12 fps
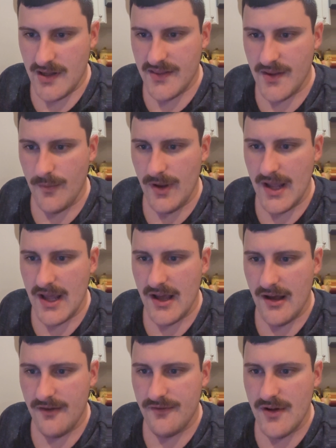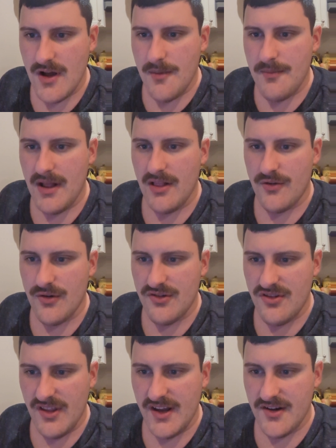Then we have
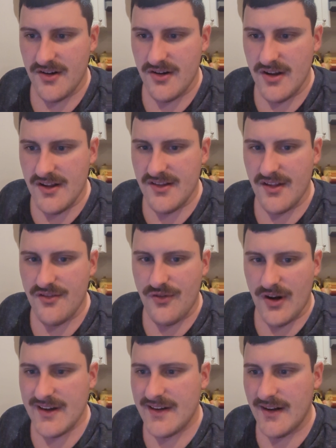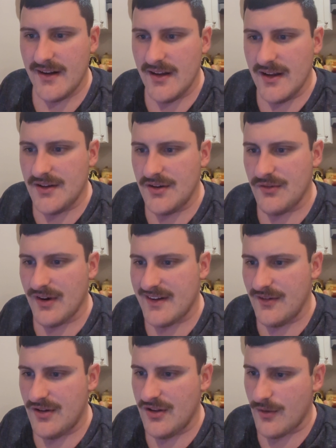Belarus leader says Russian
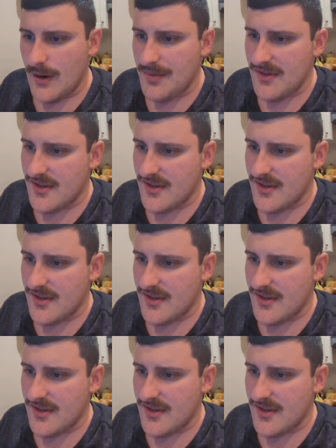nuclear weapons